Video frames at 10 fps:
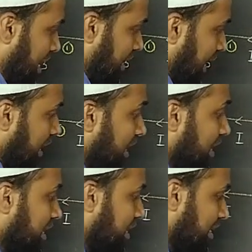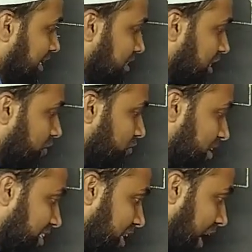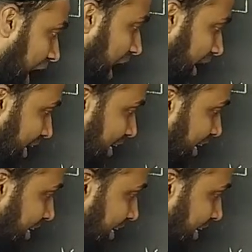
to I R. Instead of R, I